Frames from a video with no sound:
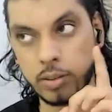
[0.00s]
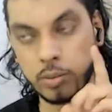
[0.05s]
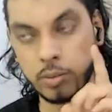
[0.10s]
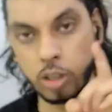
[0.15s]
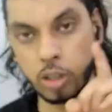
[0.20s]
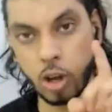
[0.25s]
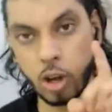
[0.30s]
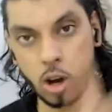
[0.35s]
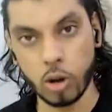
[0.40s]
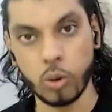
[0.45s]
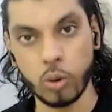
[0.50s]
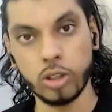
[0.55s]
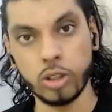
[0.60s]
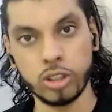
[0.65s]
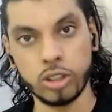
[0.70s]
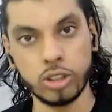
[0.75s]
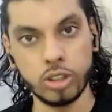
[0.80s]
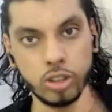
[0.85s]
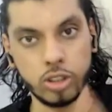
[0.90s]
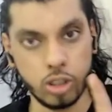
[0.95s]
your
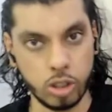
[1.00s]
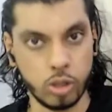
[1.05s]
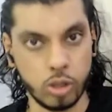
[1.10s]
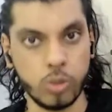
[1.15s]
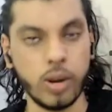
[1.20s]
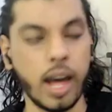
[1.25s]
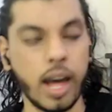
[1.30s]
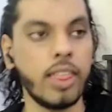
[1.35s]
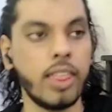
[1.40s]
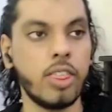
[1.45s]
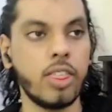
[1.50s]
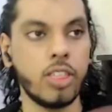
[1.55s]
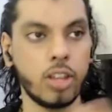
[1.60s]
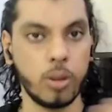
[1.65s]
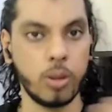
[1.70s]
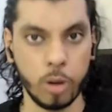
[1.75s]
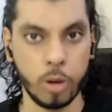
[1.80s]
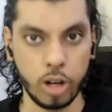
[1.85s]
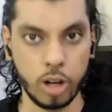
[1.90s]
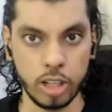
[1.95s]
courses, you and the
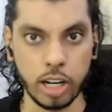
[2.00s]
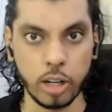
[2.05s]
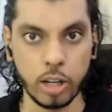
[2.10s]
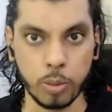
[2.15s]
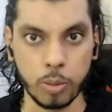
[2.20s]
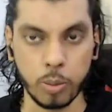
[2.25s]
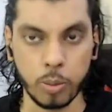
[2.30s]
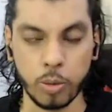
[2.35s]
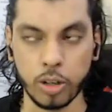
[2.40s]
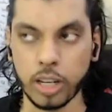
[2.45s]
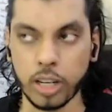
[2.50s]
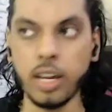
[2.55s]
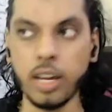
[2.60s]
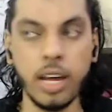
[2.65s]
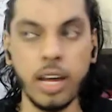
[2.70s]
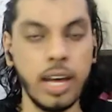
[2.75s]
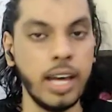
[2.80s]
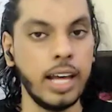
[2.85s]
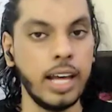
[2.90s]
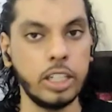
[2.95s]
community that you're promoting
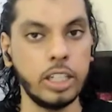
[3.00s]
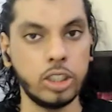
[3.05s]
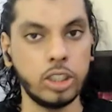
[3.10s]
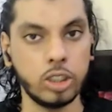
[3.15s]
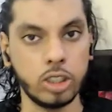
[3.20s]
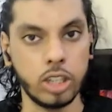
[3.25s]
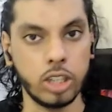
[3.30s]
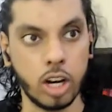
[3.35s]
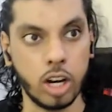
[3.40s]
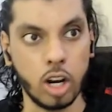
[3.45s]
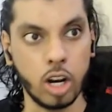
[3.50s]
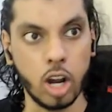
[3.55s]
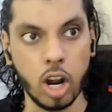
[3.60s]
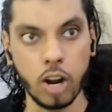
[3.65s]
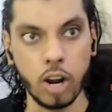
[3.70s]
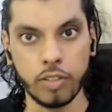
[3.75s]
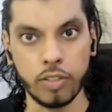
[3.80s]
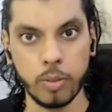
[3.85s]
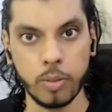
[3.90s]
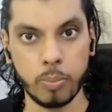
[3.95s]
is none
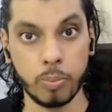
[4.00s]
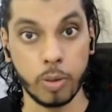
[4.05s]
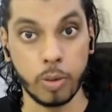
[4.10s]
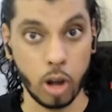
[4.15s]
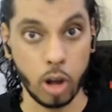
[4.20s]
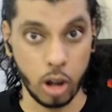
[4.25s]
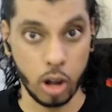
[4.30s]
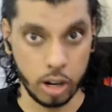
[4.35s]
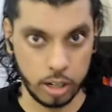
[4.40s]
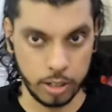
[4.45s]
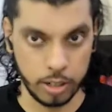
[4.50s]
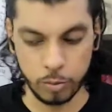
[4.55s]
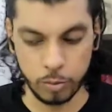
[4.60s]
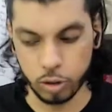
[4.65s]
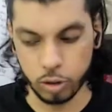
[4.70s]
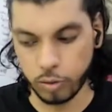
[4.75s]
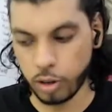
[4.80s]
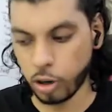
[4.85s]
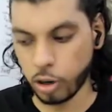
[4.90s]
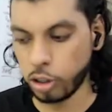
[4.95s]
of the priority.
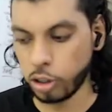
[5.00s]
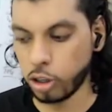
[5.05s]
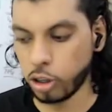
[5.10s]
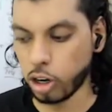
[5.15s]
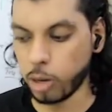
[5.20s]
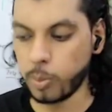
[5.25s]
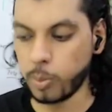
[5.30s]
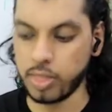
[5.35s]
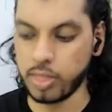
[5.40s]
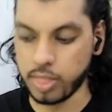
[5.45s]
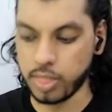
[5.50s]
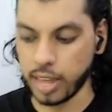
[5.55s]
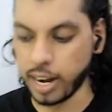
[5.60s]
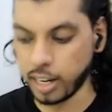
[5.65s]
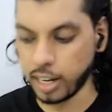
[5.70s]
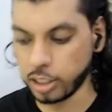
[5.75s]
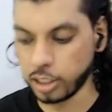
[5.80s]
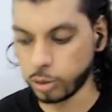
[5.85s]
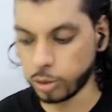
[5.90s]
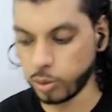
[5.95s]
So we are going to talk about that
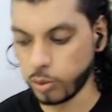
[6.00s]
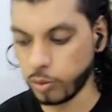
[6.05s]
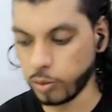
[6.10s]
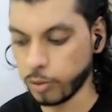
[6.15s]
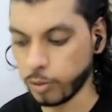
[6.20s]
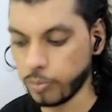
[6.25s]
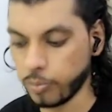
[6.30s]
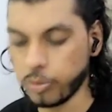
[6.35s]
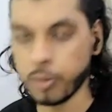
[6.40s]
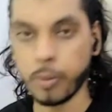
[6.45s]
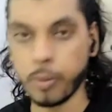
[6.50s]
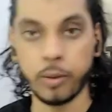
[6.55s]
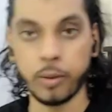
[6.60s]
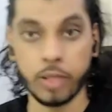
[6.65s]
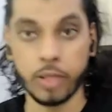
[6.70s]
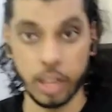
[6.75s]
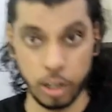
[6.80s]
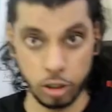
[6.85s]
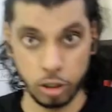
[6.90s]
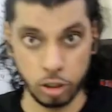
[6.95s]
in this one video. By the way,
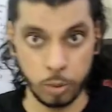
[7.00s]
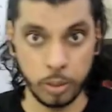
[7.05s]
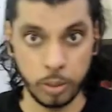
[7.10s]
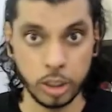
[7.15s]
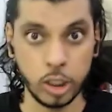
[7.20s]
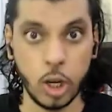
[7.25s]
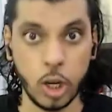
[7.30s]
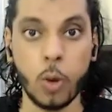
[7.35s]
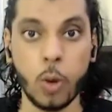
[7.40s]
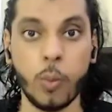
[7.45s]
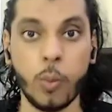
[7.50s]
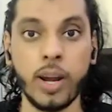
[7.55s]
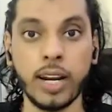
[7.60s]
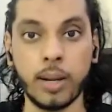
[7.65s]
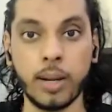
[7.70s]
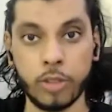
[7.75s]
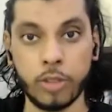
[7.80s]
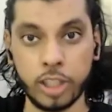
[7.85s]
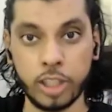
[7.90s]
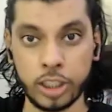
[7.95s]
thank you so much.
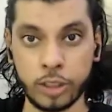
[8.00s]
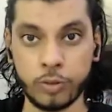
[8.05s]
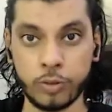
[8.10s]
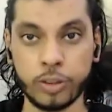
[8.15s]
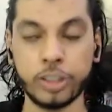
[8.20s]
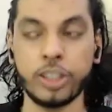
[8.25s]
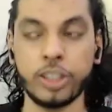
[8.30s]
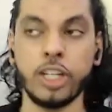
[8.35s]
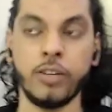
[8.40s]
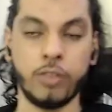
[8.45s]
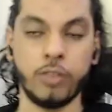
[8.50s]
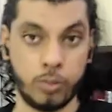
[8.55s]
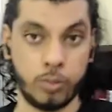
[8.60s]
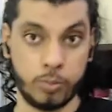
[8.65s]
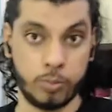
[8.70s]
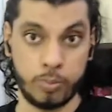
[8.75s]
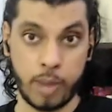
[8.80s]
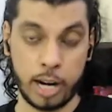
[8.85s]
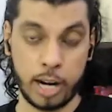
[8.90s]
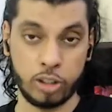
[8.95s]
Welcome. This is Fazil. If you're
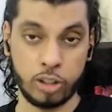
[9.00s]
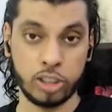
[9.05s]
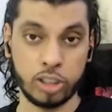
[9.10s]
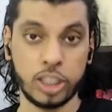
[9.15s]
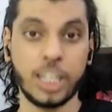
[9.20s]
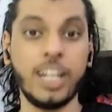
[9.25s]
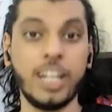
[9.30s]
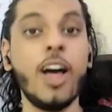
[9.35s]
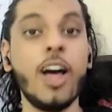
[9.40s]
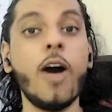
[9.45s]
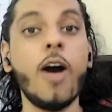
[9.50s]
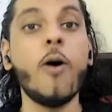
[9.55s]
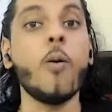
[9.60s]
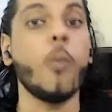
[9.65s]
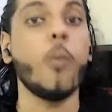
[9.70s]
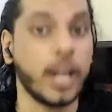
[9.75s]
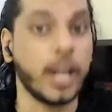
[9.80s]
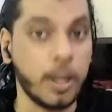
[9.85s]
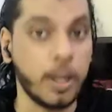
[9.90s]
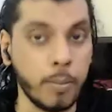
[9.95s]
back to the channel,
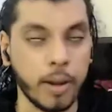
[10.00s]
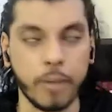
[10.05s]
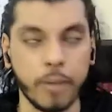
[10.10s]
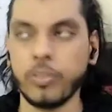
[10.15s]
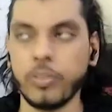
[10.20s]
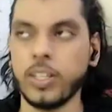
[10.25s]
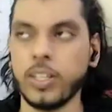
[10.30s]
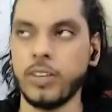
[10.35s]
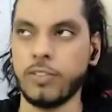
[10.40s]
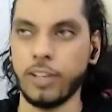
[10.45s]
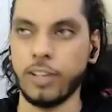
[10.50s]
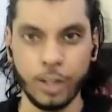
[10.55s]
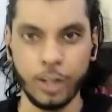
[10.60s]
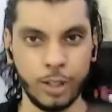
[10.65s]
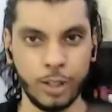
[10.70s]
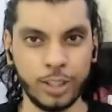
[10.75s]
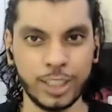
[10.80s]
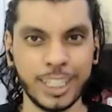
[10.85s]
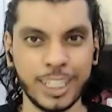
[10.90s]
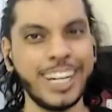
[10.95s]
welcome. If you're new
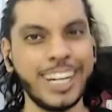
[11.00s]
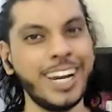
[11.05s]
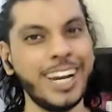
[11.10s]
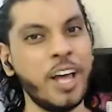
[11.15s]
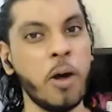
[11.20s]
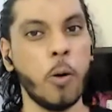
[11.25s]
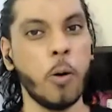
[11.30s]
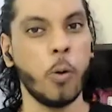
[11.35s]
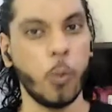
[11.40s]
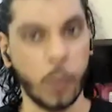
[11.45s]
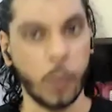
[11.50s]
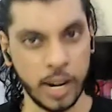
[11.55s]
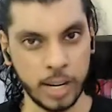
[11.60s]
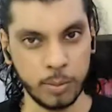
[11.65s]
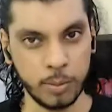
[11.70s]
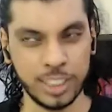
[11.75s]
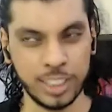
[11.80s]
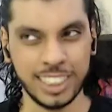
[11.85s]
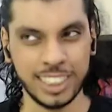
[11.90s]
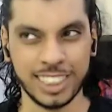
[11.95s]
to the channel, welcome
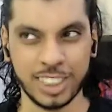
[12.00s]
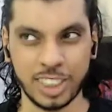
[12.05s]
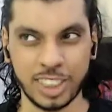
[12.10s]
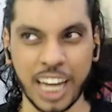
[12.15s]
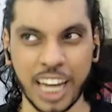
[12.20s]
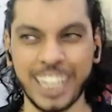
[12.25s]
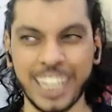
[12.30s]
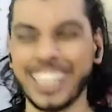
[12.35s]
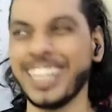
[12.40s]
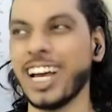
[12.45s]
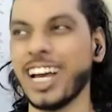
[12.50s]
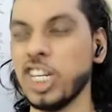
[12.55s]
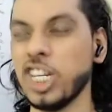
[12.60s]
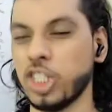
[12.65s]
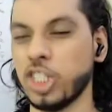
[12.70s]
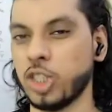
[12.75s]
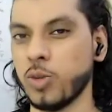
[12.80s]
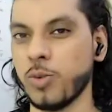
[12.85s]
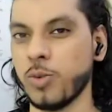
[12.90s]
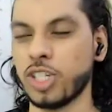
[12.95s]
to this exciting
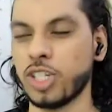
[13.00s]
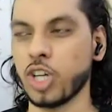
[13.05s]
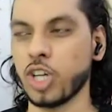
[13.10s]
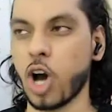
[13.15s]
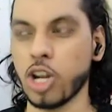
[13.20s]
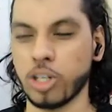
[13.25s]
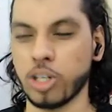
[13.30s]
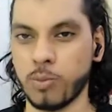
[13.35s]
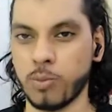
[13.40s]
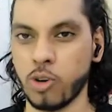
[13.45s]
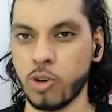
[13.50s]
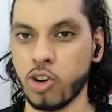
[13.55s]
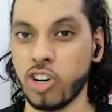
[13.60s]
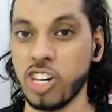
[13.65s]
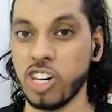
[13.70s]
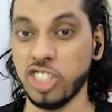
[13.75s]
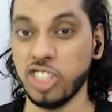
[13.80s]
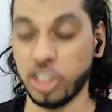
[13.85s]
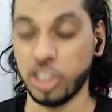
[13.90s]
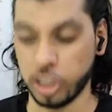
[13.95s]
introvert
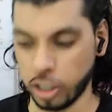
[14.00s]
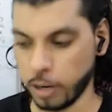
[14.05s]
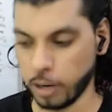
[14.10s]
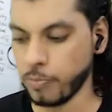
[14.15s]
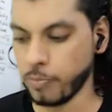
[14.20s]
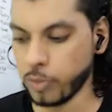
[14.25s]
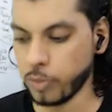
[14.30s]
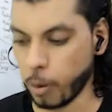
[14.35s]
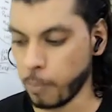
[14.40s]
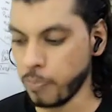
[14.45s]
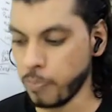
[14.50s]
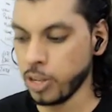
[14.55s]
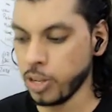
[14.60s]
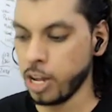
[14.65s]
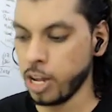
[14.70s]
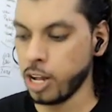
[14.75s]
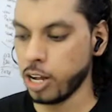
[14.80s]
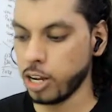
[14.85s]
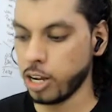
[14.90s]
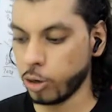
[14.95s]
entrepreneurial journey. Now,
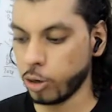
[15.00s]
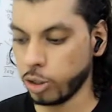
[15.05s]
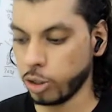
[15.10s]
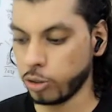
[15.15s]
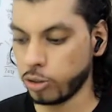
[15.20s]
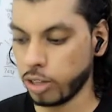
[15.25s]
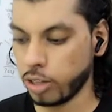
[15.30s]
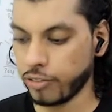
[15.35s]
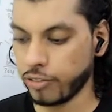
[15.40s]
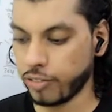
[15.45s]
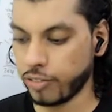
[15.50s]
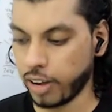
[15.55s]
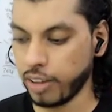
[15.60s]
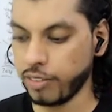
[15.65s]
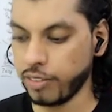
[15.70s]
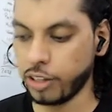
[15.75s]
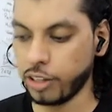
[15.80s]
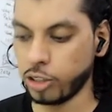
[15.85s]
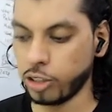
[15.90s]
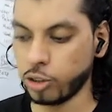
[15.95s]
we're going to take
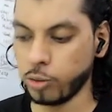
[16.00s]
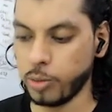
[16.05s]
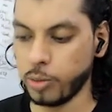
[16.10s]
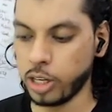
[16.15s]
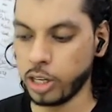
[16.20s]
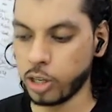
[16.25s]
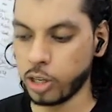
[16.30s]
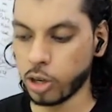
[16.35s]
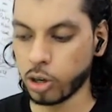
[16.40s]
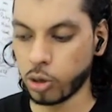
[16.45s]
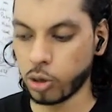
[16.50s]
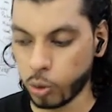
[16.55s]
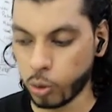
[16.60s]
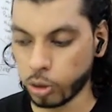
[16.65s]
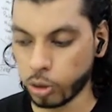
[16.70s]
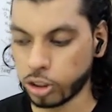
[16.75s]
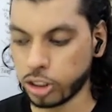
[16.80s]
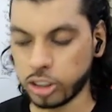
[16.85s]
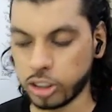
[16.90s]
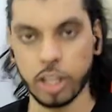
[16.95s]
5 ways to make your
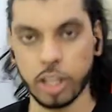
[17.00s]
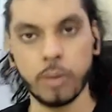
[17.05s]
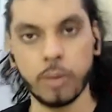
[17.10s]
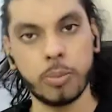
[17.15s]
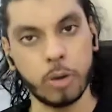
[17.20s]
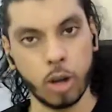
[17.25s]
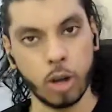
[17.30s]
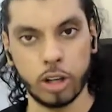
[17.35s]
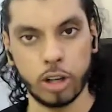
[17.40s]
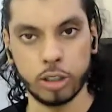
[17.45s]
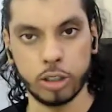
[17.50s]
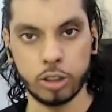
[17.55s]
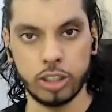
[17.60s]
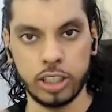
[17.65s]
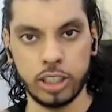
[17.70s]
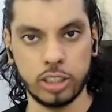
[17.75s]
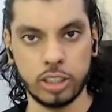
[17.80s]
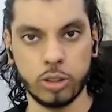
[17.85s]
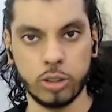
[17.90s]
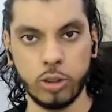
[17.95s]
courses their priority. So
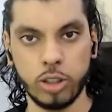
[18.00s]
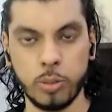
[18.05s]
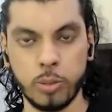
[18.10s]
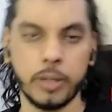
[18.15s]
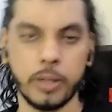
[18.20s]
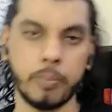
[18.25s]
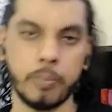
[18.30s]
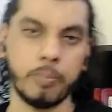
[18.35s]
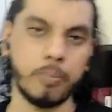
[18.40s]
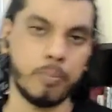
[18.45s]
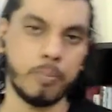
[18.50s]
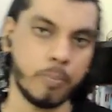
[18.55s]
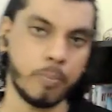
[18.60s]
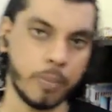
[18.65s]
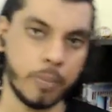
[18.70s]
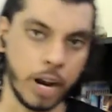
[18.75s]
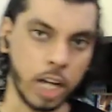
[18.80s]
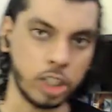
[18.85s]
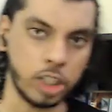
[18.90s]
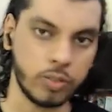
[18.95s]
this is going to be the
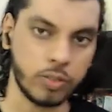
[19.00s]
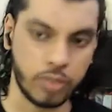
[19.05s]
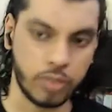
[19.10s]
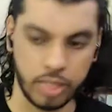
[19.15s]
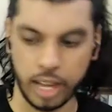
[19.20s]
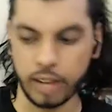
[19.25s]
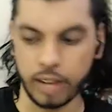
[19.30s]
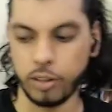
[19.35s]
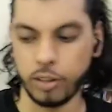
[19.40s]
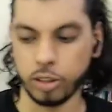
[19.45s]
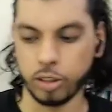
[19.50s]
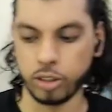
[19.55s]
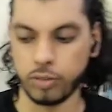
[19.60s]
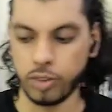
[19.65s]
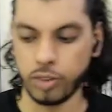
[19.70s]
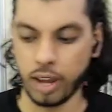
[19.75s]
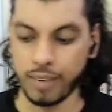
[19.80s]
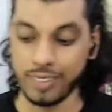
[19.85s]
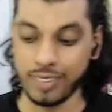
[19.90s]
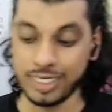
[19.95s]
branch of that video. So if
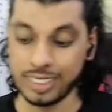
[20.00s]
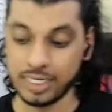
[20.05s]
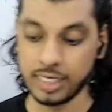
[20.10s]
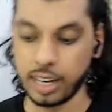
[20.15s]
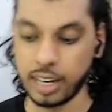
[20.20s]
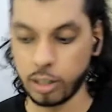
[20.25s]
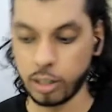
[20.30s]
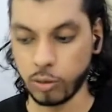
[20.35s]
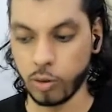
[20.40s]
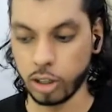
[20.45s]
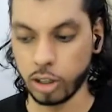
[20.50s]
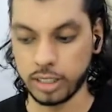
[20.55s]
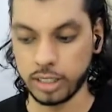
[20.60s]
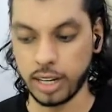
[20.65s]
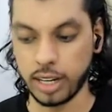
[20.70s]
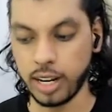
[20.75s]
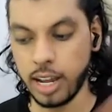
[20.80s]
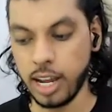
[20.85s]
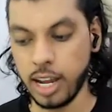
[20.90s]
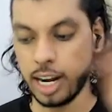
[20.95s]
you haven't that, you watch
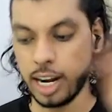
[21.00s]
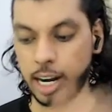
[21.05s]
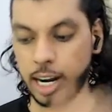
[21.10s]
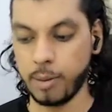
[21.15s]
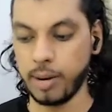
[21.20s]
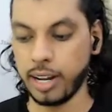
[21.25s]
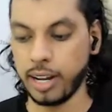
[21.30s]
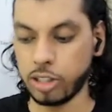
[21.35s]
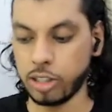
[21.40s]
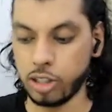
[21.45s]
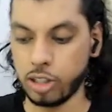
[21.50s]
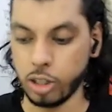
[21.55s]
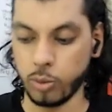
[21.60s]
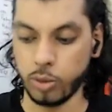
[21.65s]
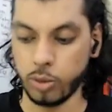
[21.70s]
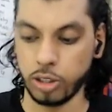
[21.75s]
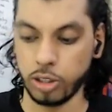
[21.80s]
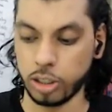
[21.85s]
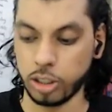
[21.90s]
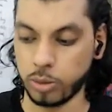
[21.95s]
that, it'll be like a sequel
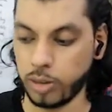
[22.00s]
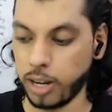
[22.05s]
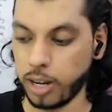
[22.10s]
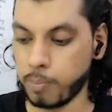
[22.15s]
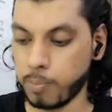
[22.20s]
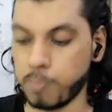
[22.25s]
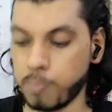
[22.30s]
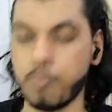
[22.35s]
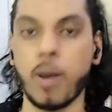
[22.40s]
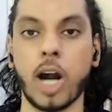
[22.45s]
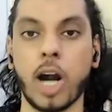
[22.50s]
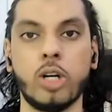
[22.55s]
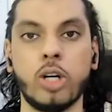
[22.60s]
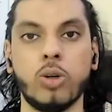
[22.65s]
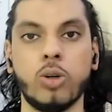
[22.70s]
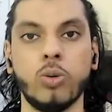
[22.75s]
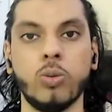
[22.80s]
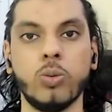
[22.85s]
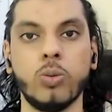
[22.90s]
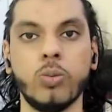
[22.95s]
to this one, like part
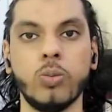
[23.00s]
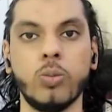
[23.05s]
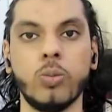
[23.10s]
2.